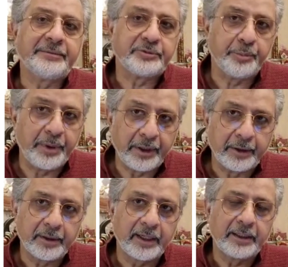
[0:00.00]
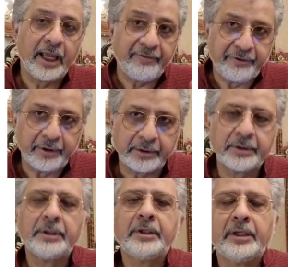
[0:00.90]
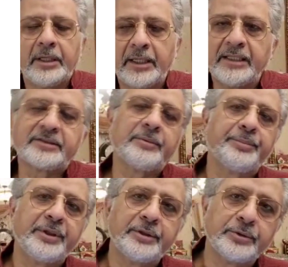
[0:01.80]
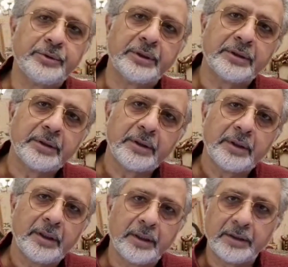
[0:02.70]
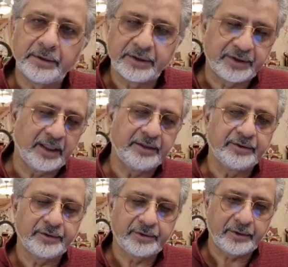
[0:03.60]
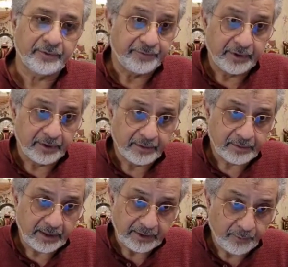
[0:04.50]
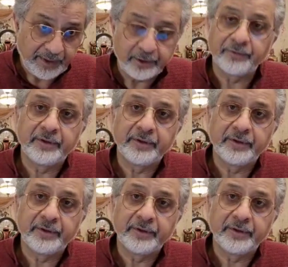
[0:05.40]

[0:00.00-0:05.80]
times bigger and heavier as compared to the size of and the weight